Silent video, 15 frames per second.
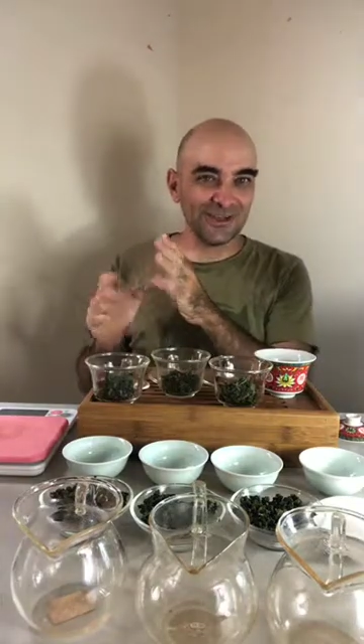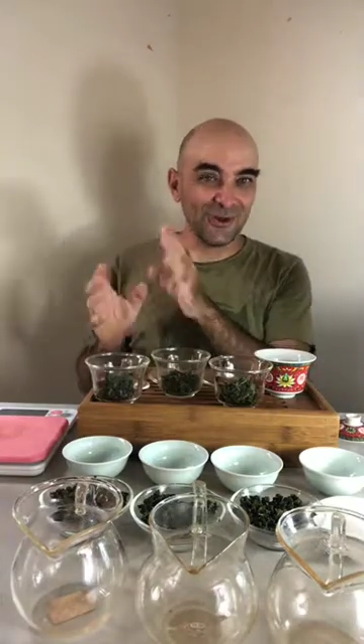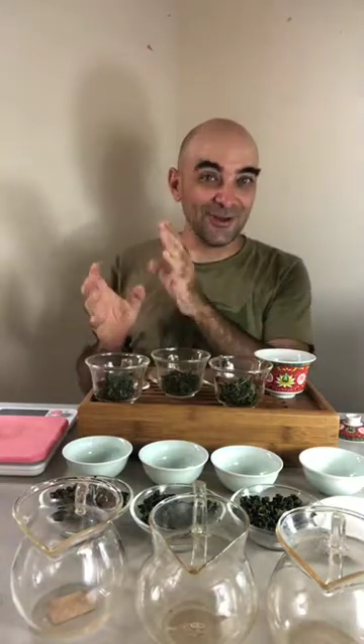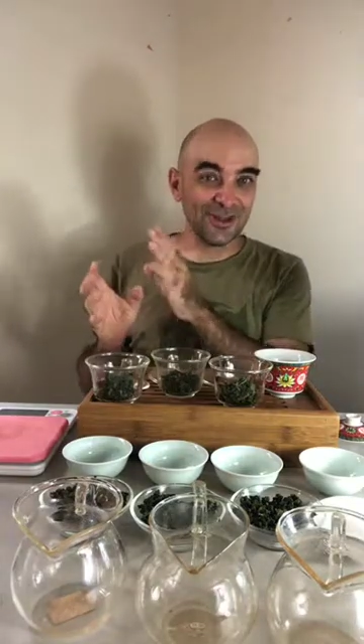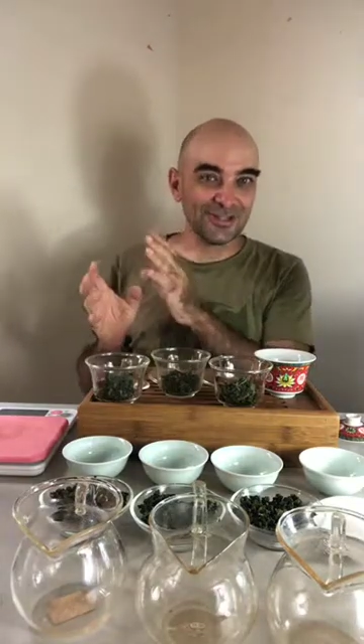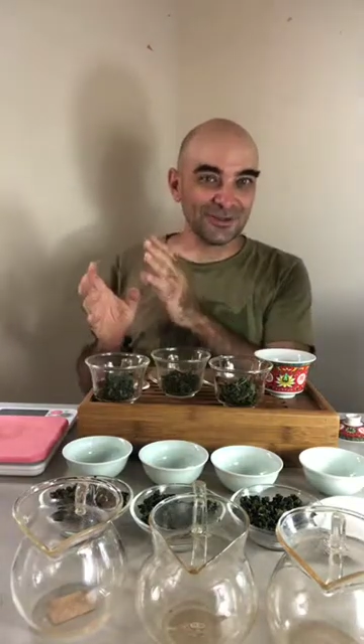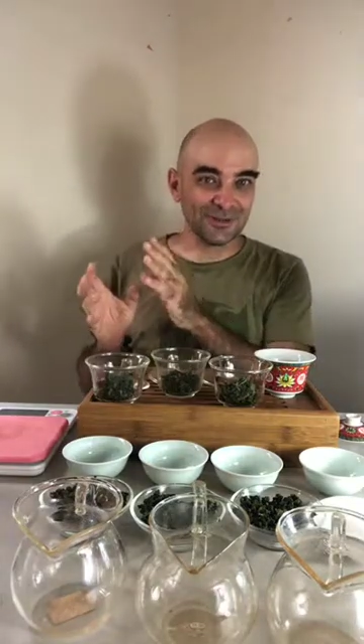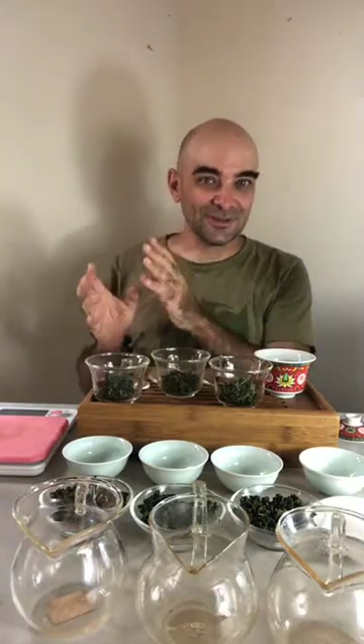and all
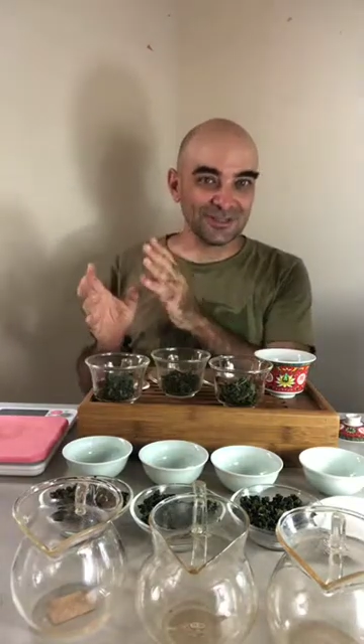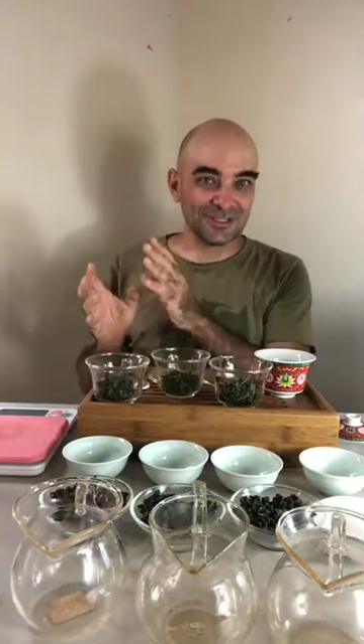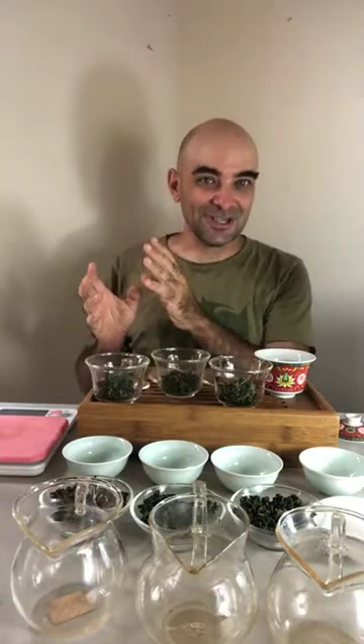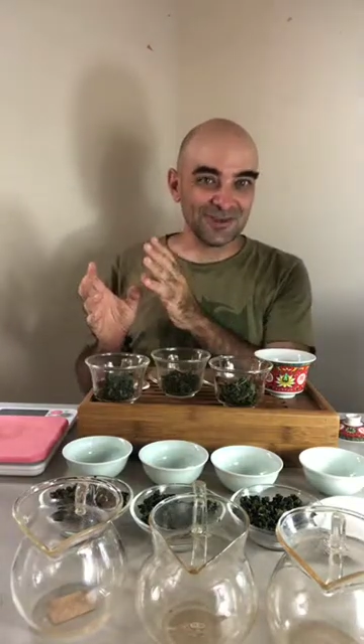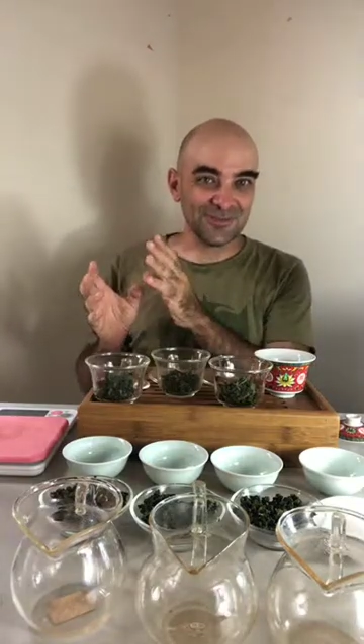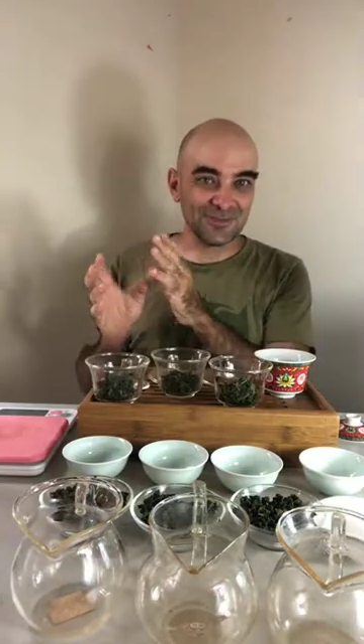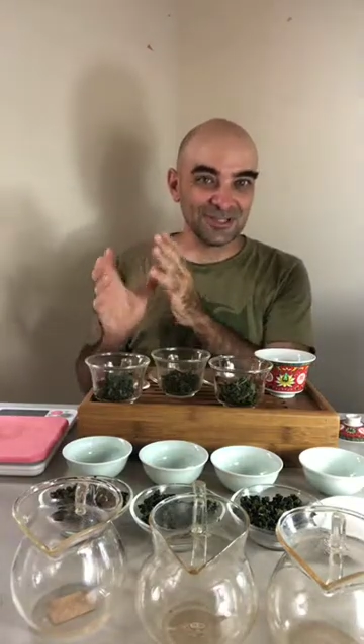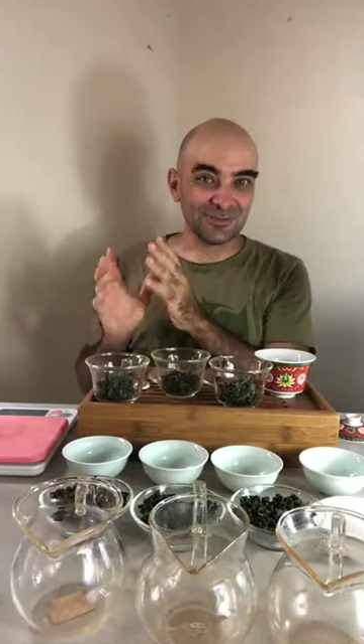that sort of
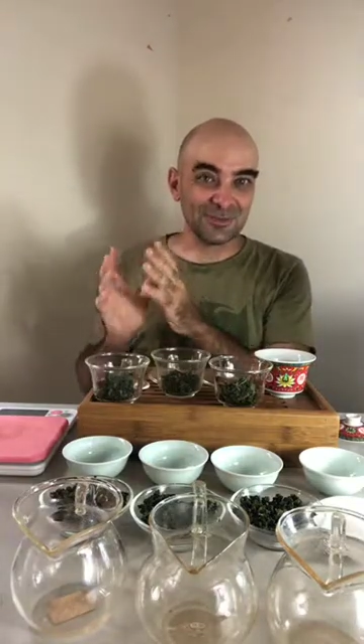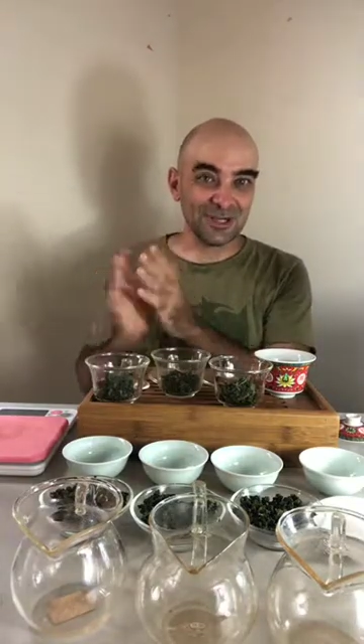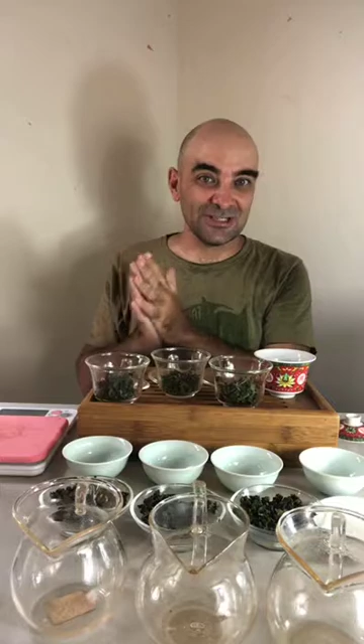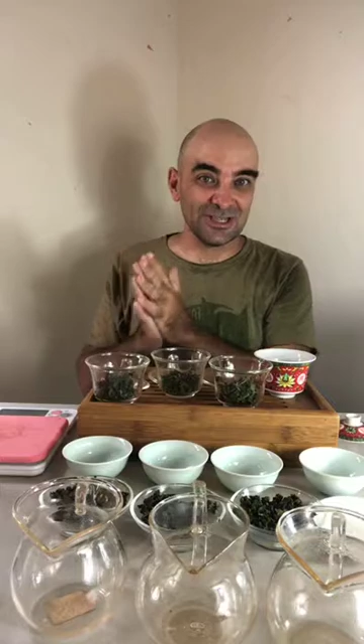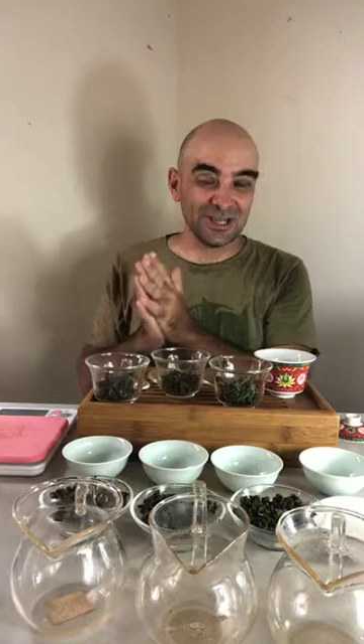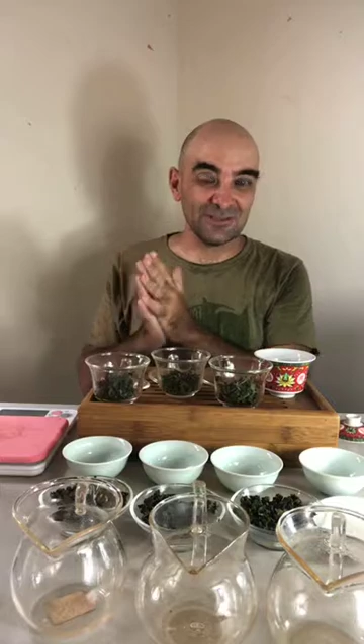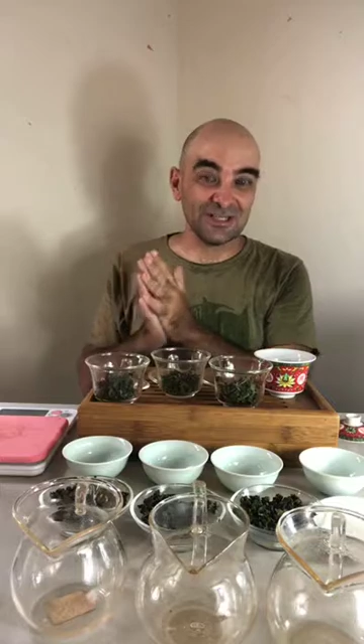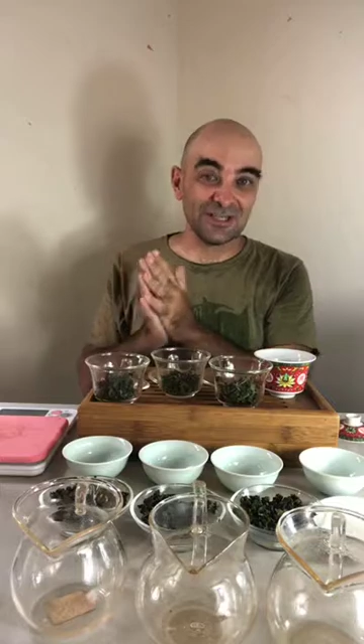stuff in the
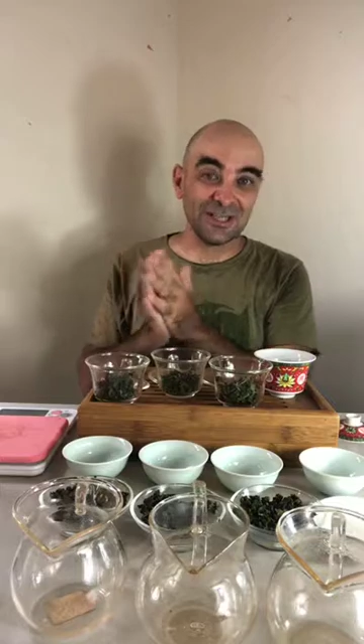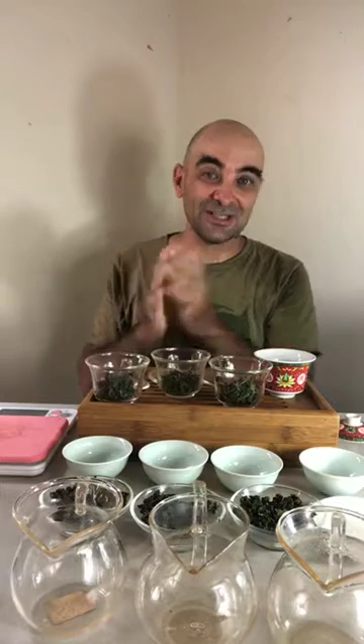springtime tea.